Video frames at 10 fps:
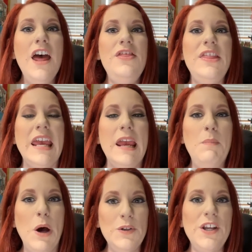the
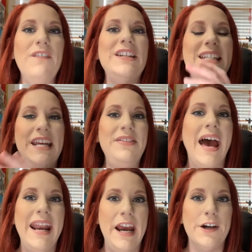post office in
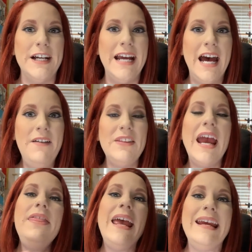that area
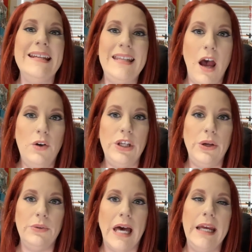and they can tell
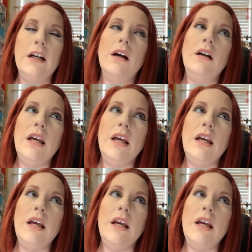you, like,